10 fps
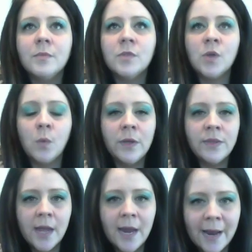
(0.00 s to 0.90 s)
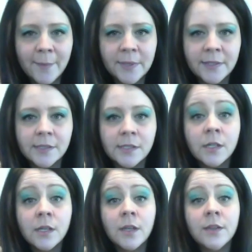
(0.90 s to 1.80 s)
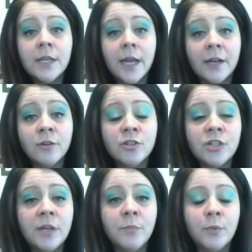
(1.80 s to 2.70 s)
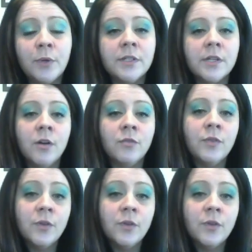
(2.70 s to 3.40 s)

So when that happens, the energy imprint of